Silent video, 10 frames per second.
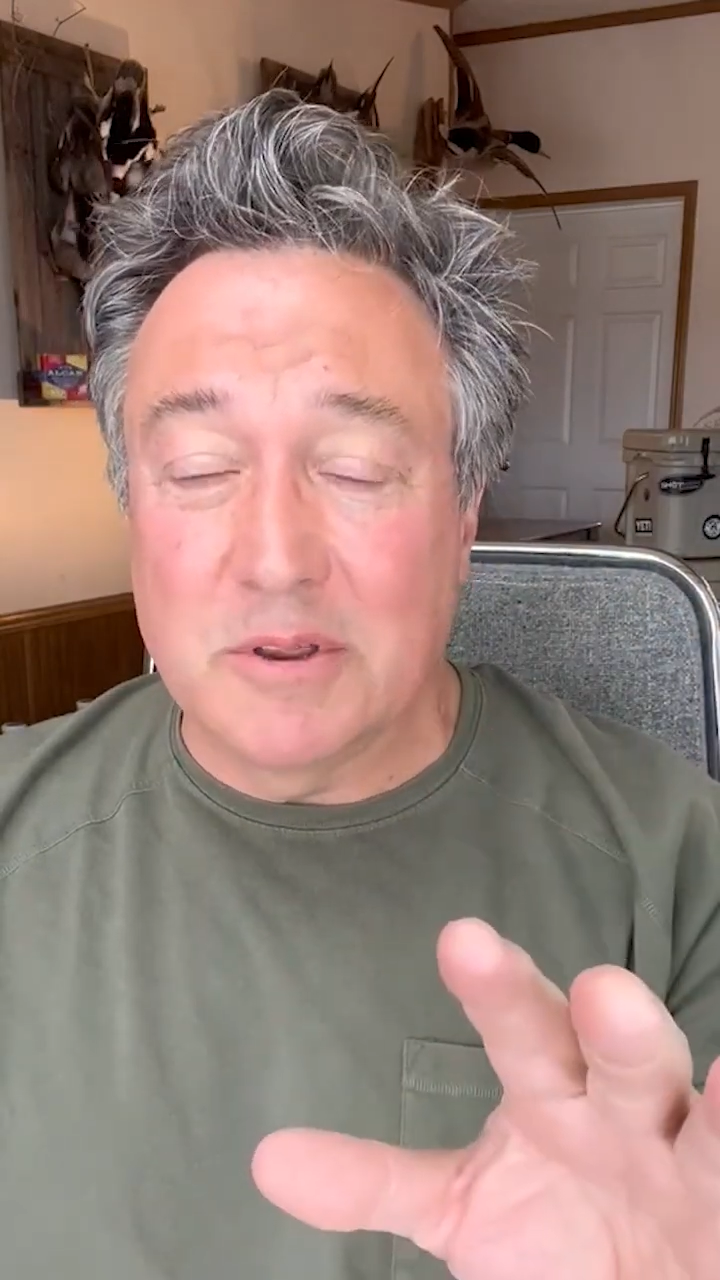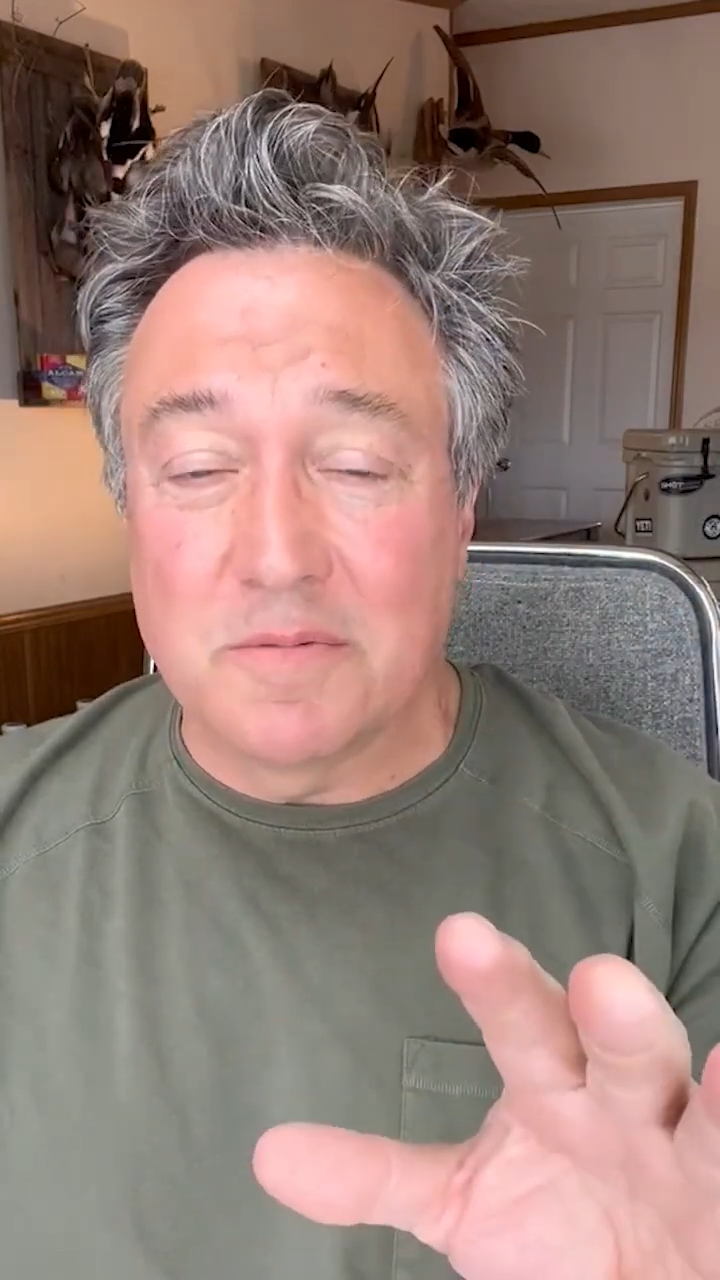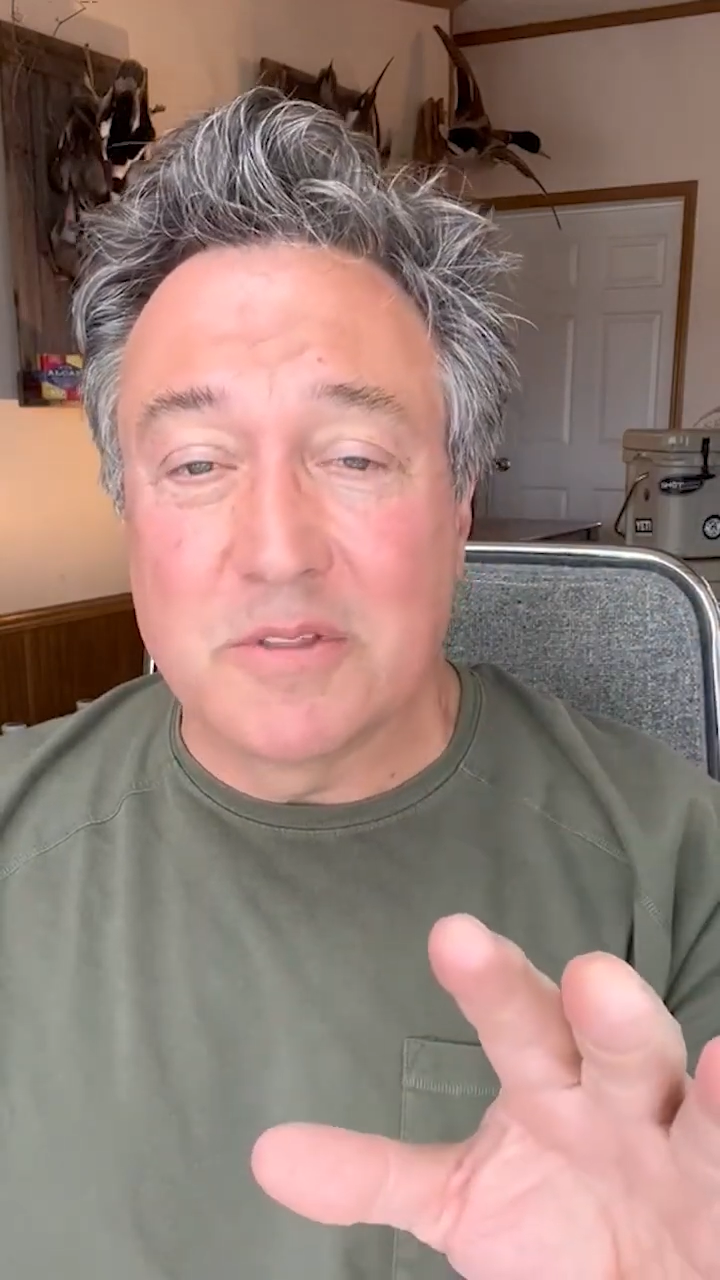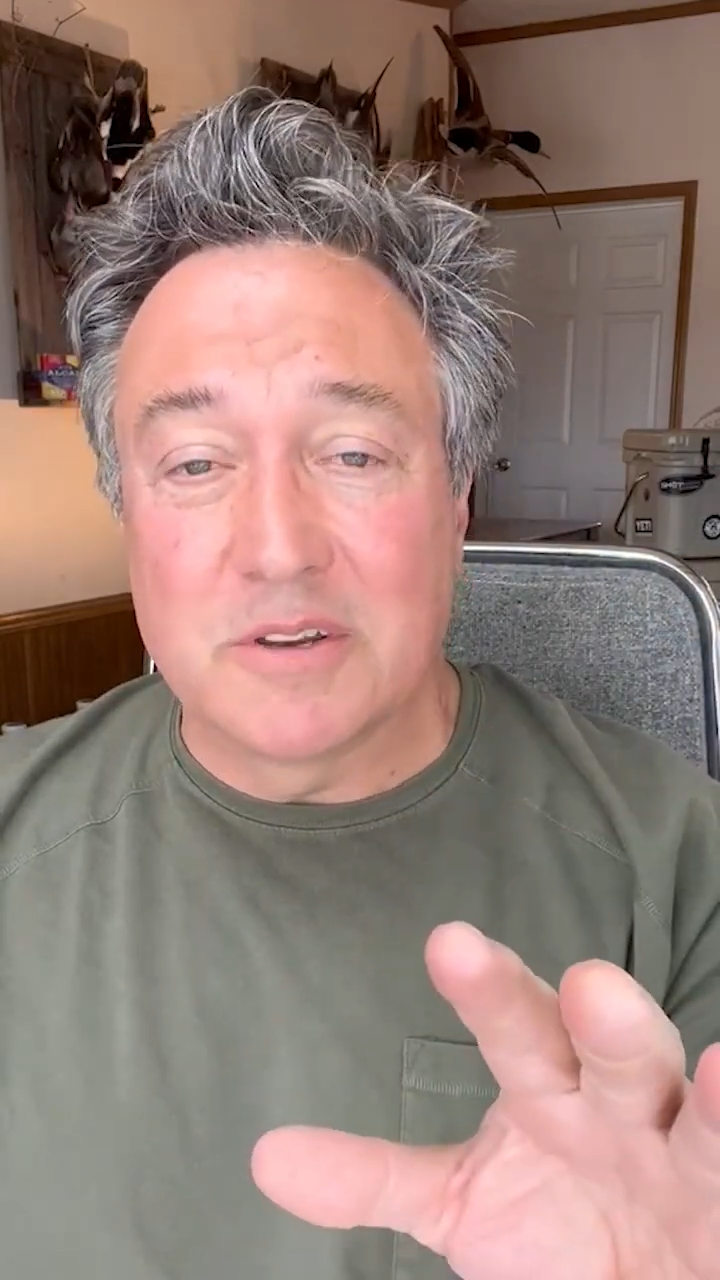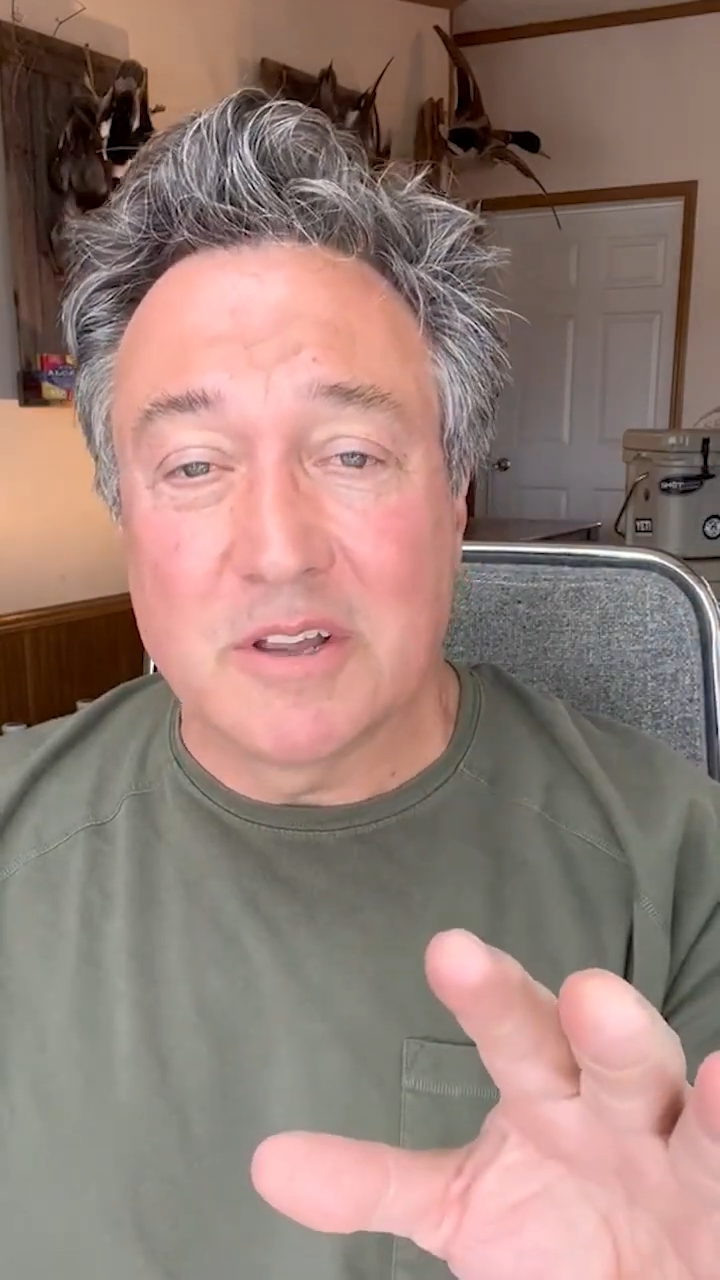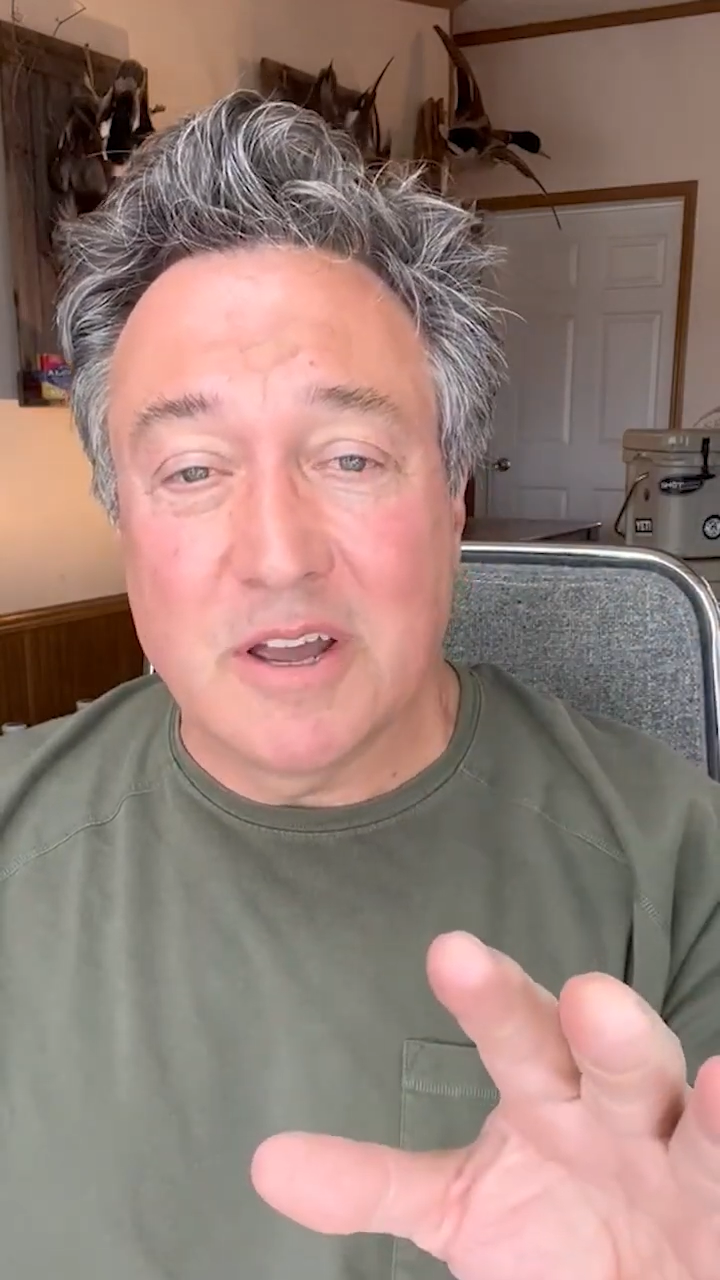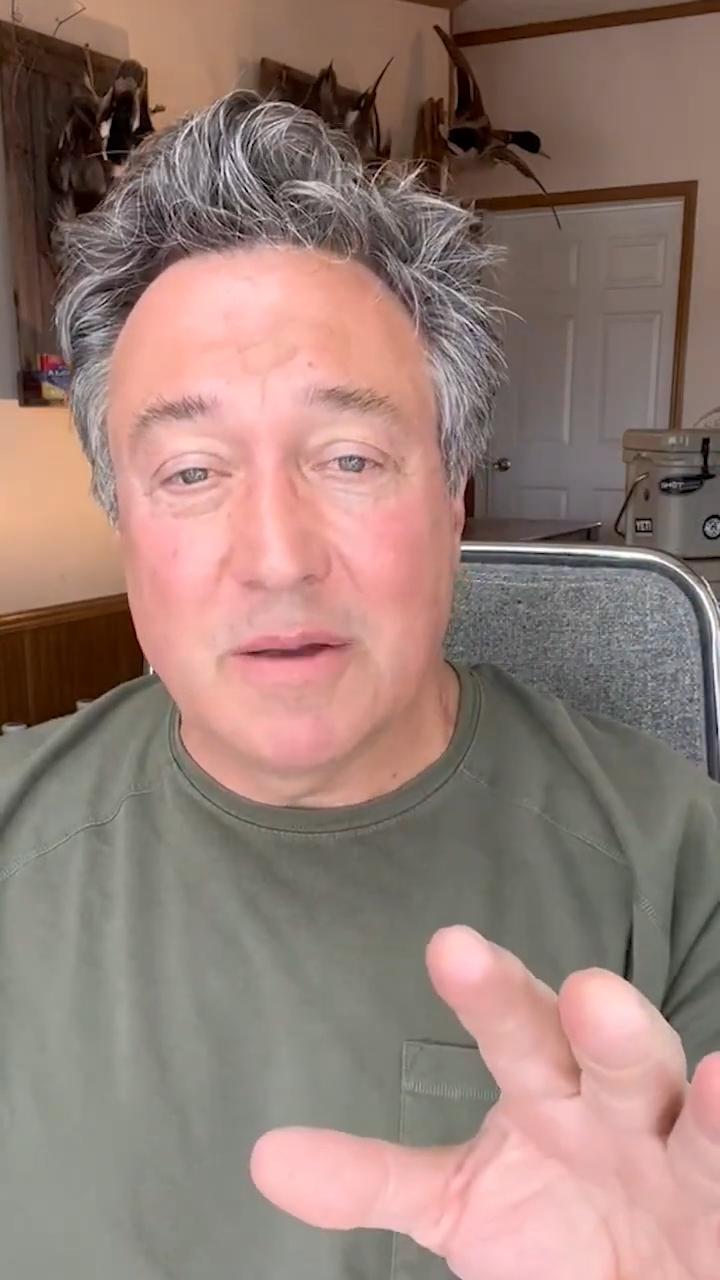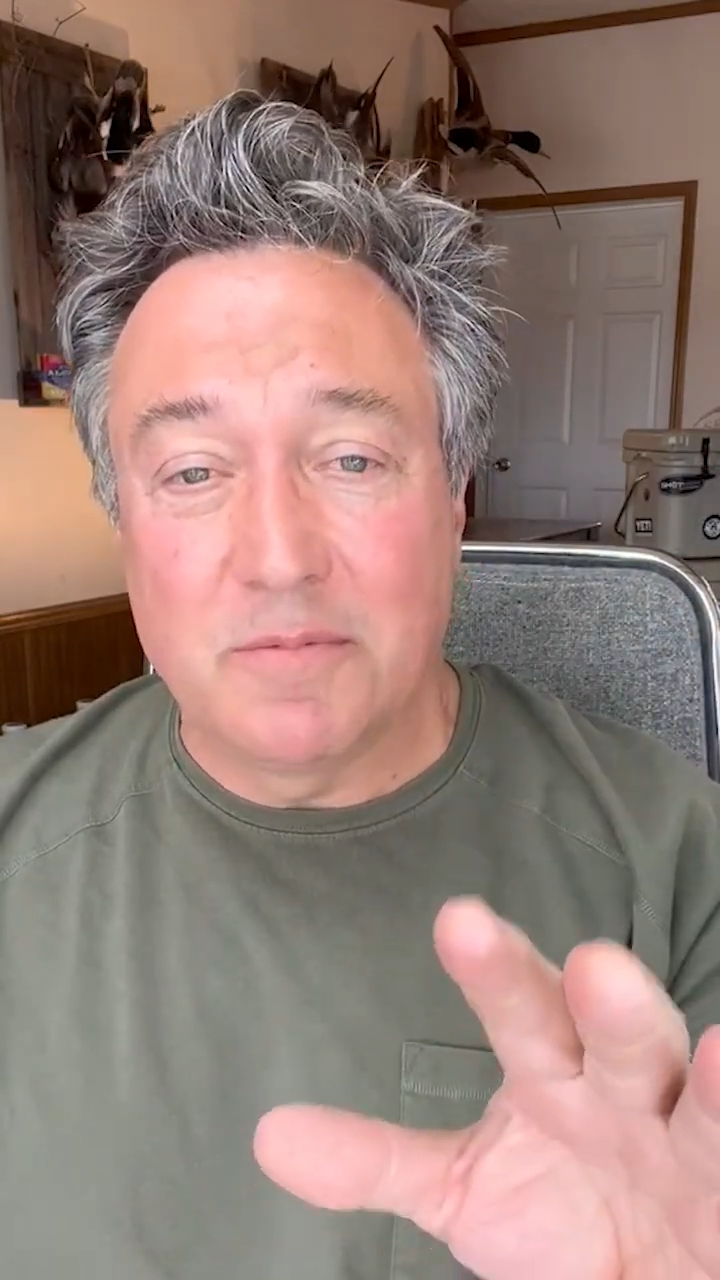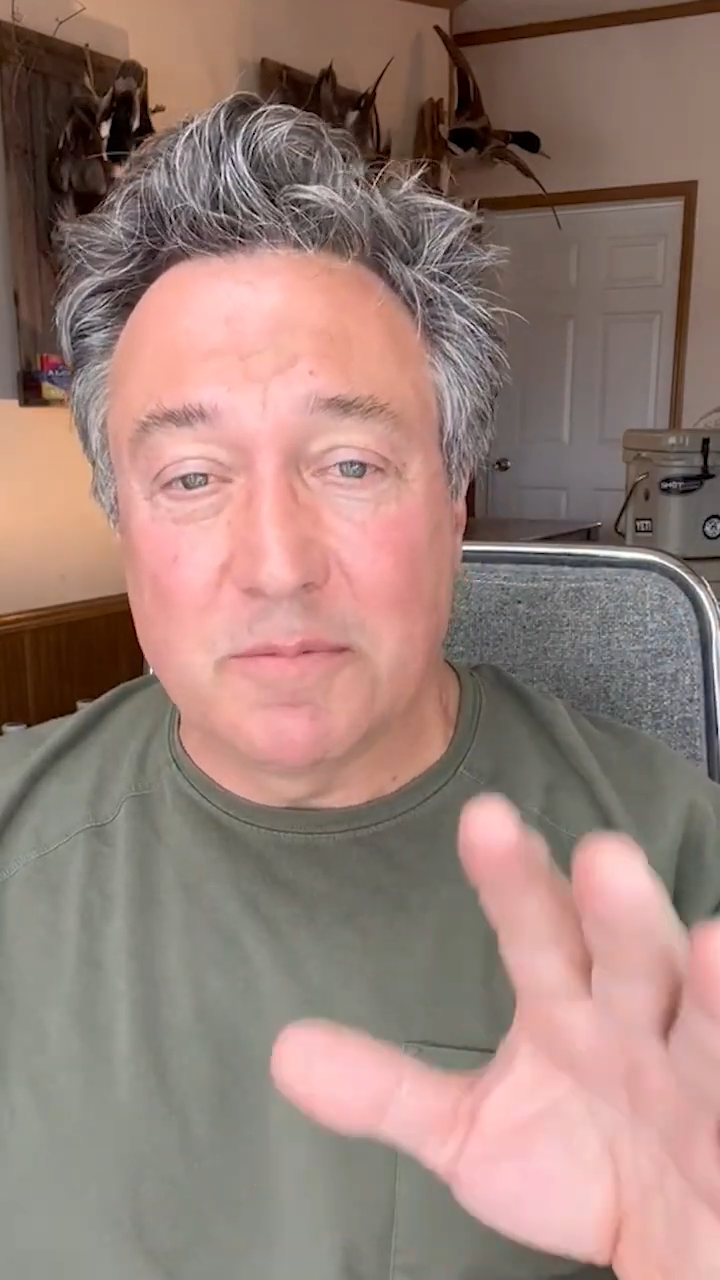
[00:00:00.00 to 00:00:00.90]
over the top